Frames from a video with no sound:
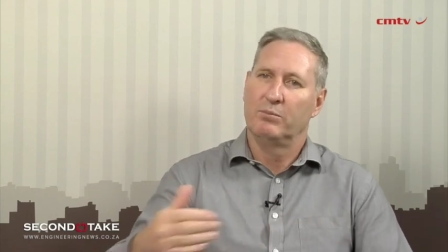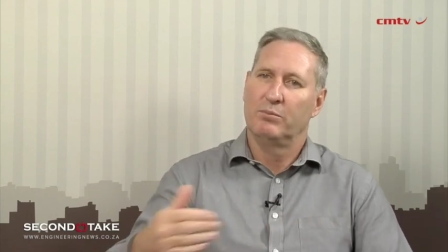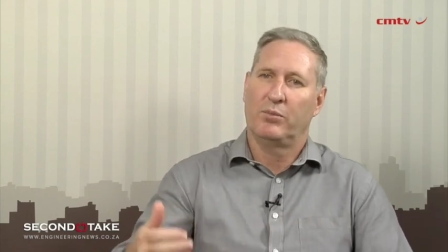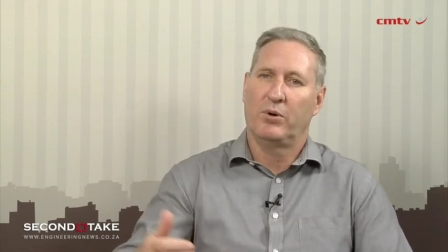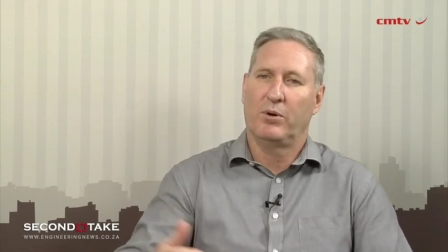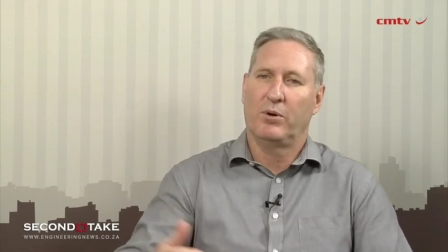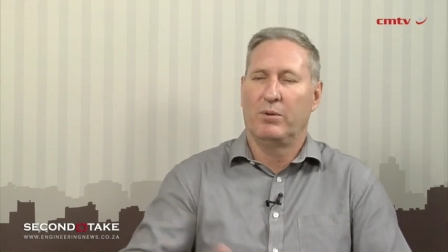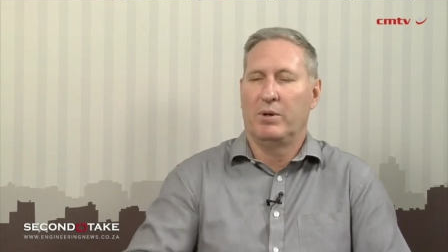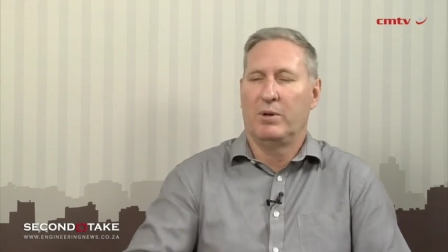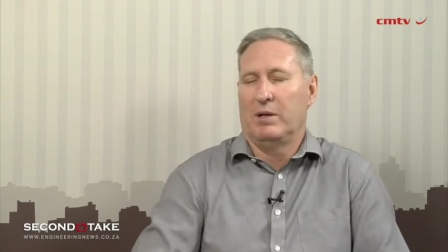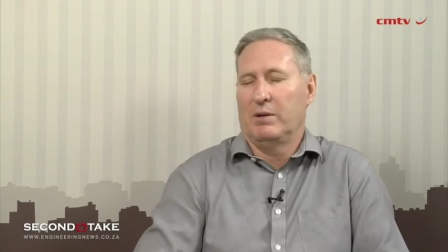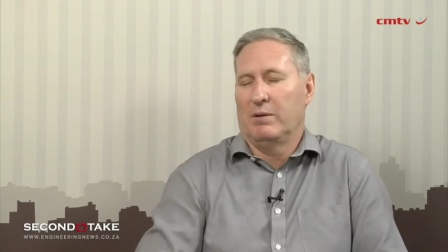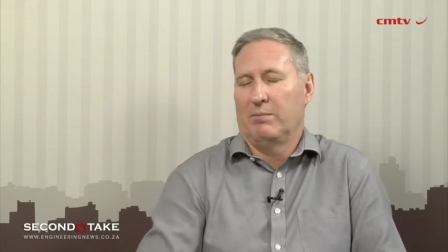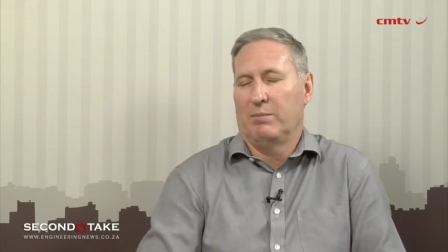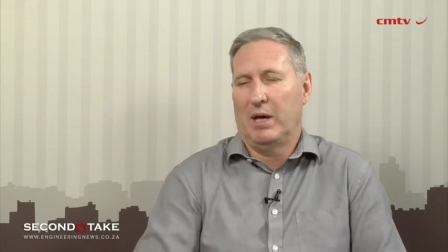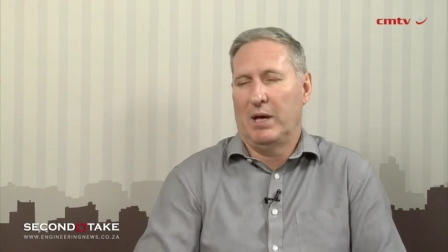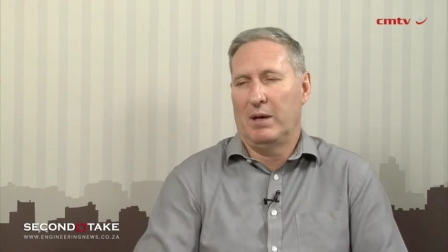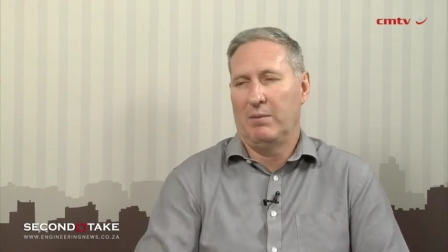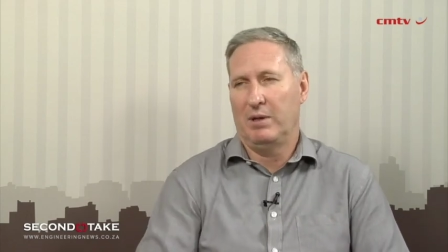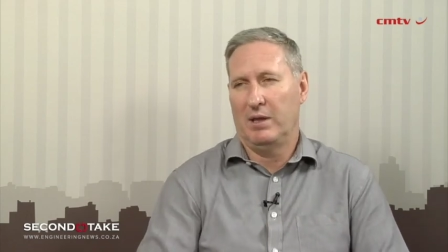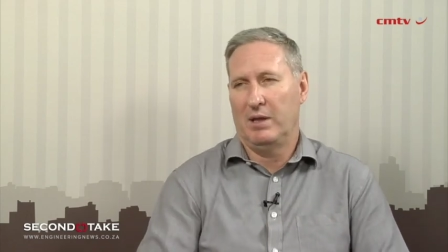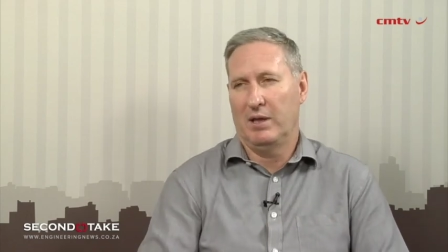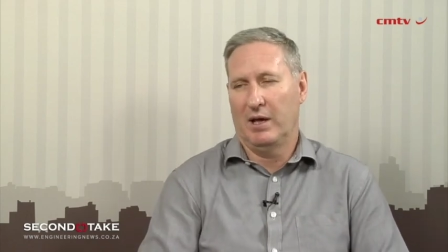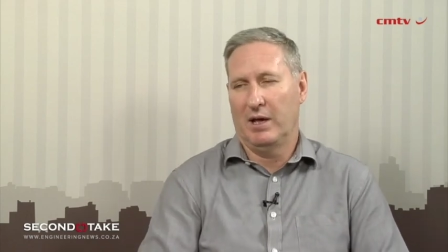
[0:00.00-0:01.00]
probably
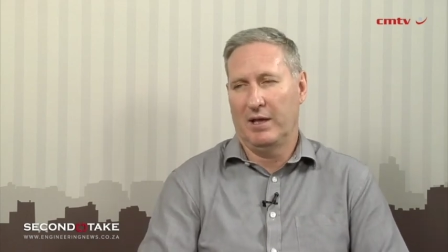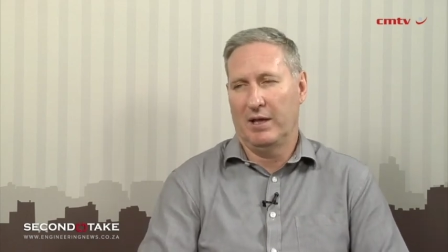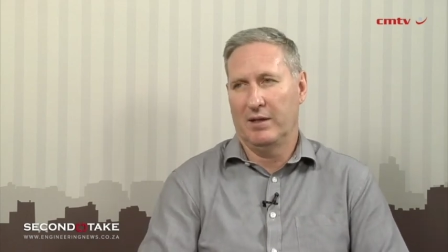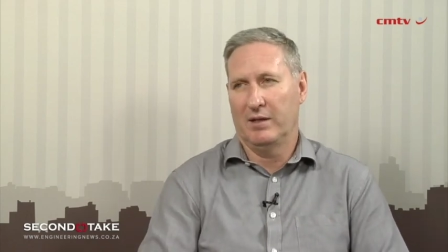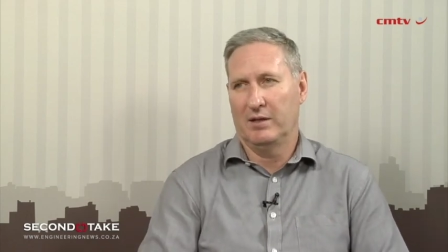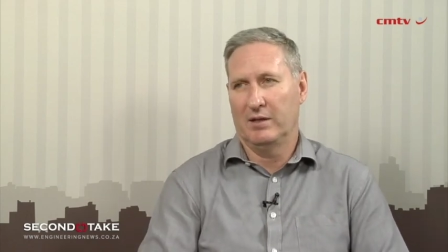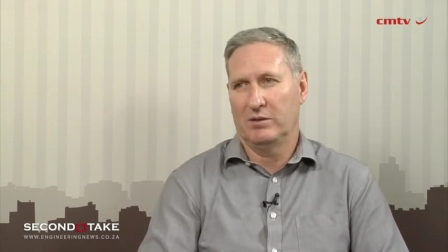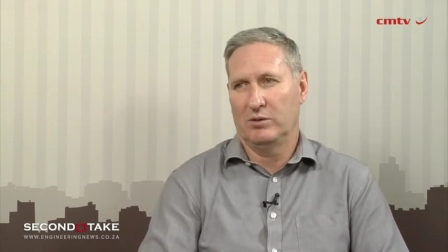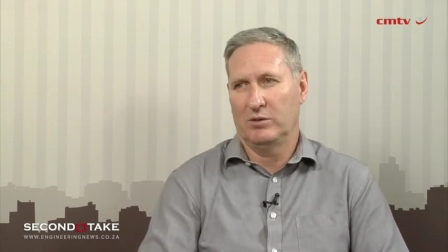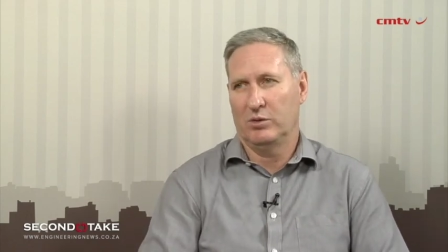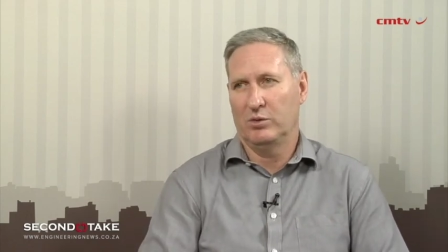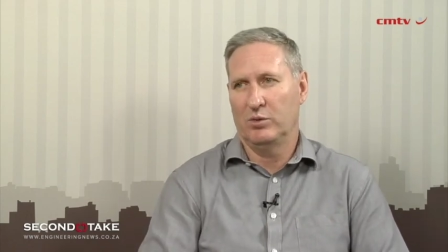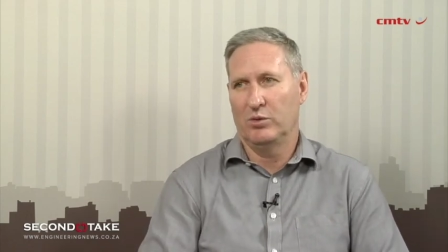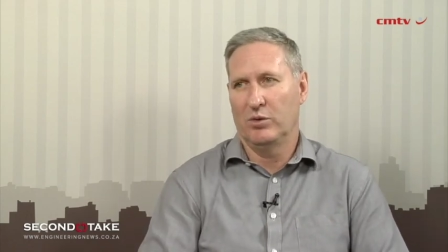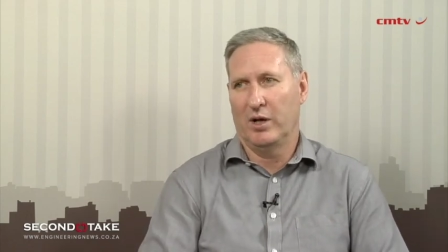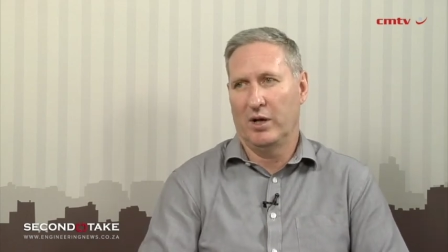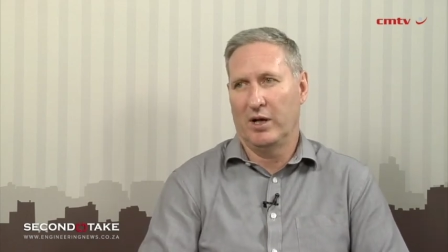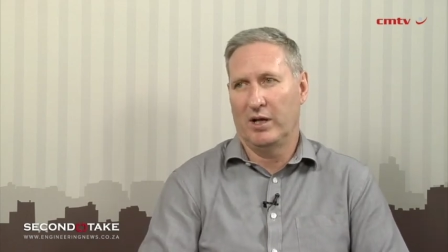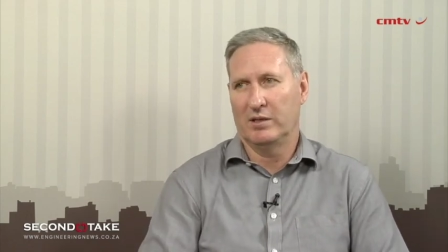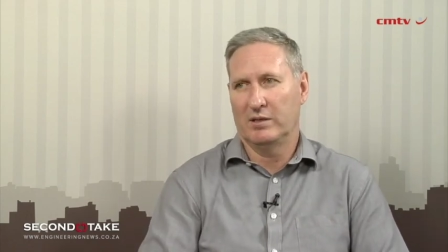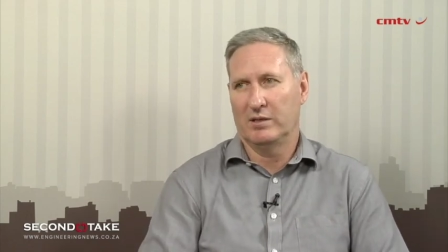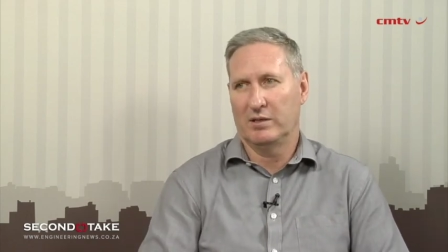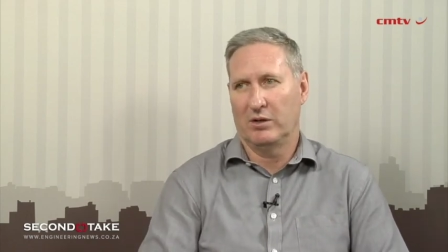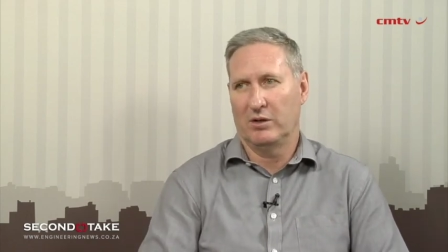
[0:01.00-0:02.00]
maybe the other two rounds